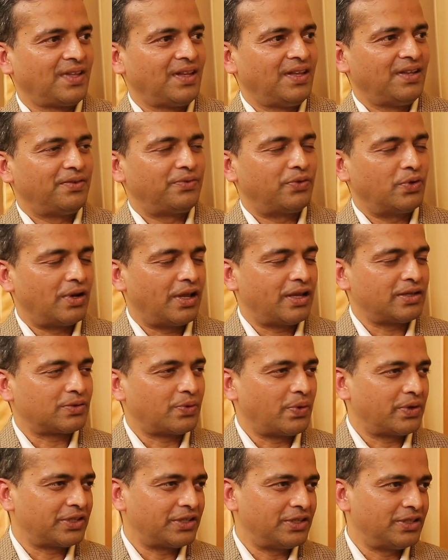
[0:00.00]
A few last
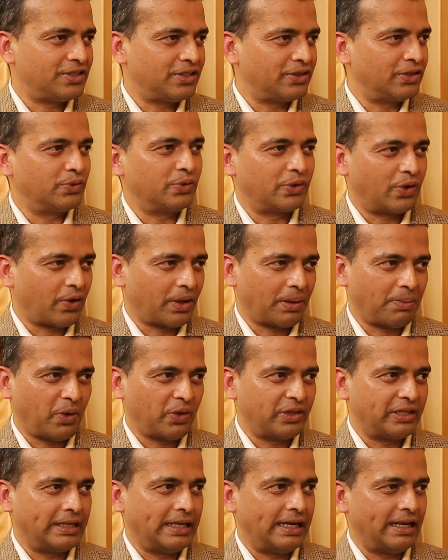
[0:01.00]
questions. You were talking
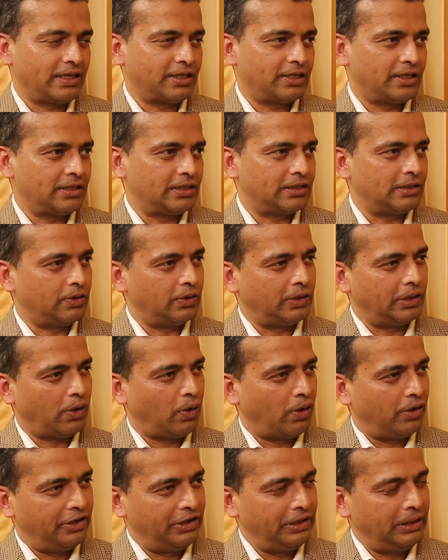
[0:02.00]
about the elections. Now, there are
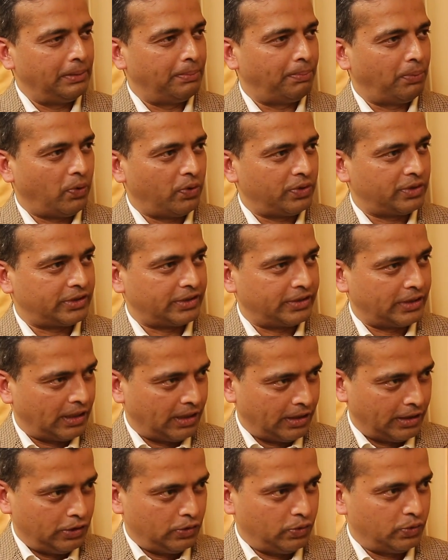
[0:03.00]
already reports.
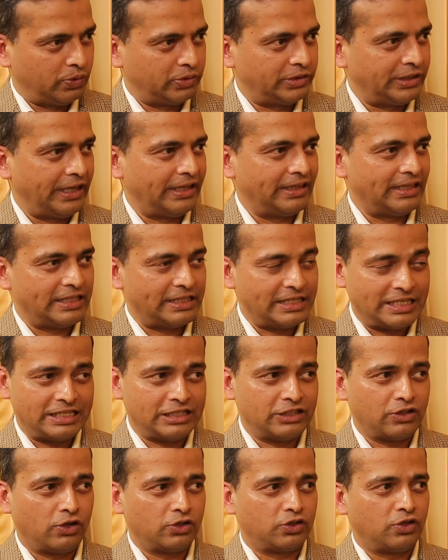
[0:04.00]
Are you saying that this
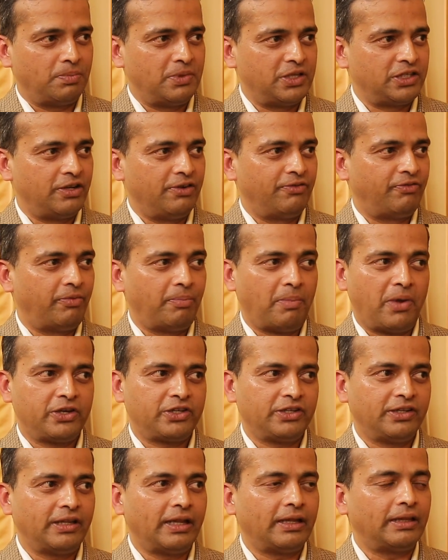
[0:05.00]
is also
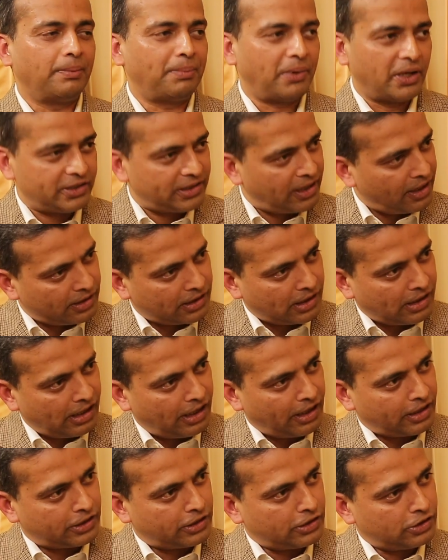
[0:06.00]
misinformation, that the presidential
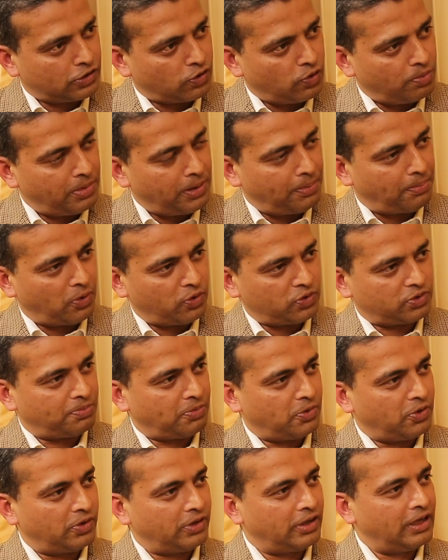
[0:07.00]
elections could be
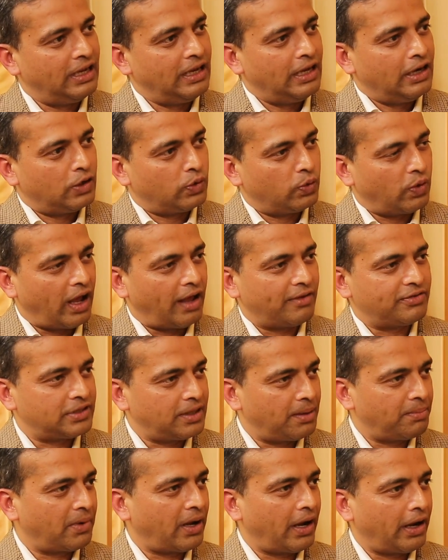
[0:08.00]
postponed to have
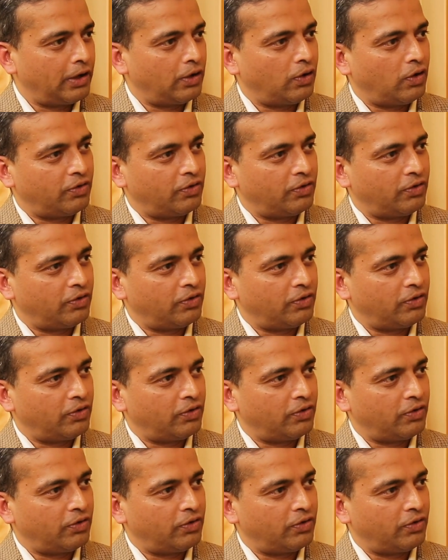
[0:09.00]
some kind